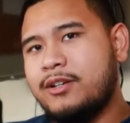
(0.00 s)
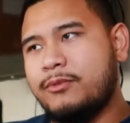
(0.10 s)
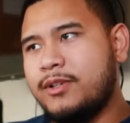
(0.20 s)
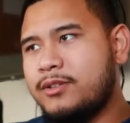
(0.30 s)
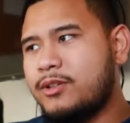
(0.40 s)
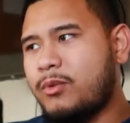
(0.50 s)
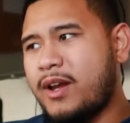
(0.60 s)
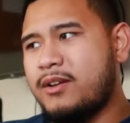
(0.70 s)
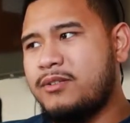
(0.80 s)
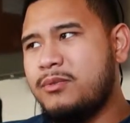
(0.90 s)
We looked
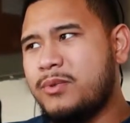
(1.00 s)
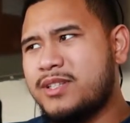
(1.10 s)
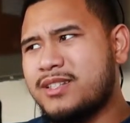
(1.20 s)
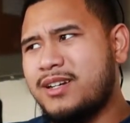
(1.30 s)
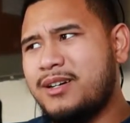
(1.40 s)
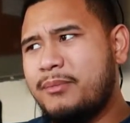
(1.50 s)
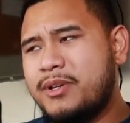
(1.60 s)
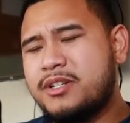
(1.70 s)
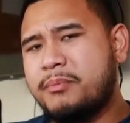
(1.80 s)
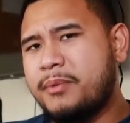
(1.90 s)
around, we saw a
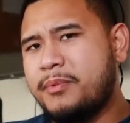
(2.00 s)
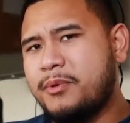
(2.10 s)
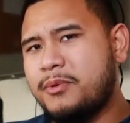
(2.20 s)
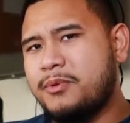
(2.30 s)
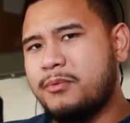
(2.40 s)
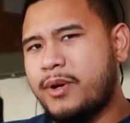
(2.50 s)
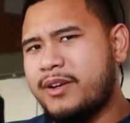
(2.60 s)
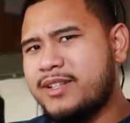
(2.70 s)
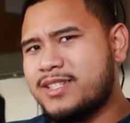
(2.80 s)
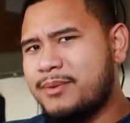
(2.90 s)
bunch of people
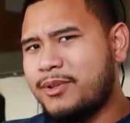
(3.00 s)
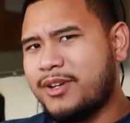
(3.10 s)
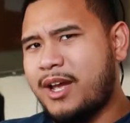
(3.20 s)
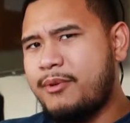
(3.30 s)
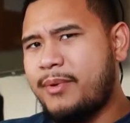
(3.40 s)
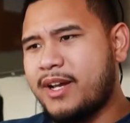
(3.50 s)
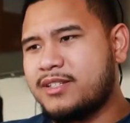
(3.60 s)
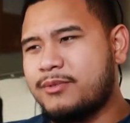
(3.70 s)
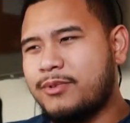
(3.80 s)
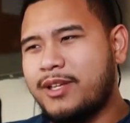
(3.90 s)
wearing similar
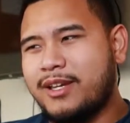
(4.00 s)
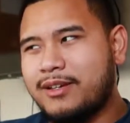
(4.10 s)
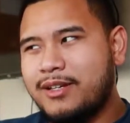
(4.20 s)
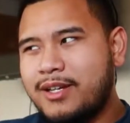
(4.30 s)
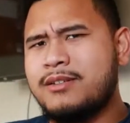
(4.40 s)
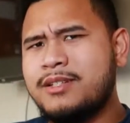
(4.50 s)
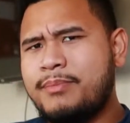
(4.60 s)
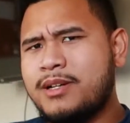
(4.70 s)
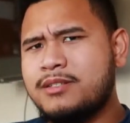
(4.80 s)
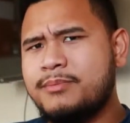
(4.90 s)
CamelBaks and we're like, how's it
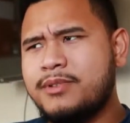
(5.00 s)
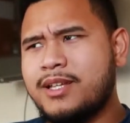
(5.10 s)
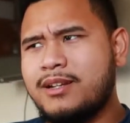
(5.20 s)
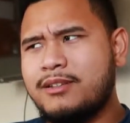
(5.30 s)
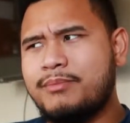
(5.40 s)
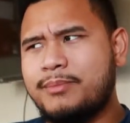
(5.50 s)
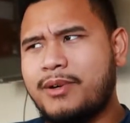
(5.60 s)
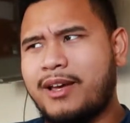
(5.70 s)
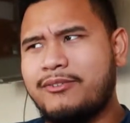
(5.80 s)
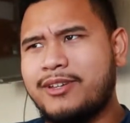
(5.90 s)
possible that other people
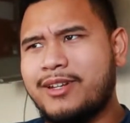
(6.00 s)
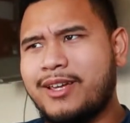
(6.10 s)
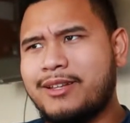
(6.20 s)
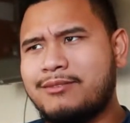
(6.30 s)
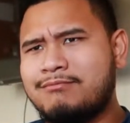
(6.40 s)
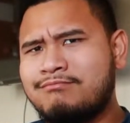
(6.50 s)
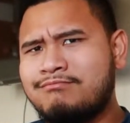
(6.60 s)
have it and